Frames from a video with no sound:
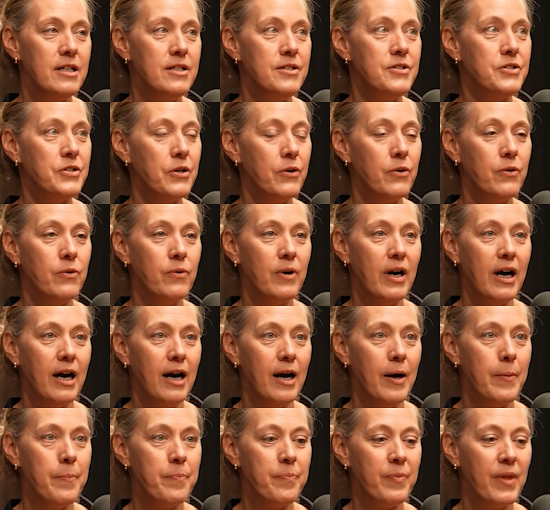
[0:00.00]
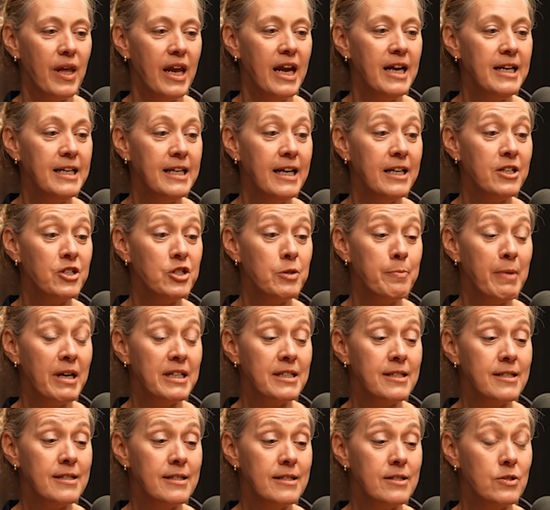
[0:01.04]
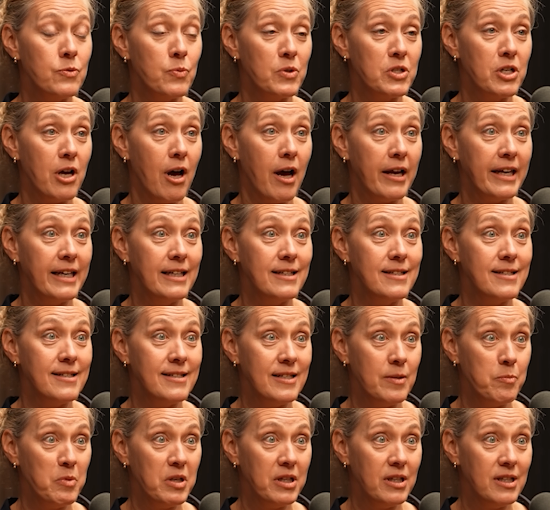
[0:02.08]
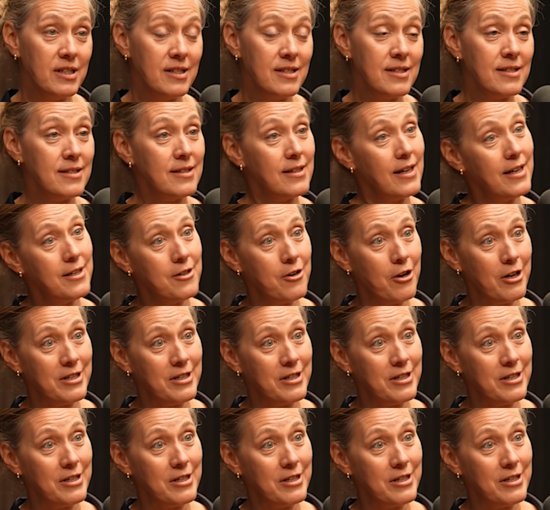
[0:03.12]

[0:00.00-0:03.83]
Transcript: So um, ADHD medicines, we're talking stimulants and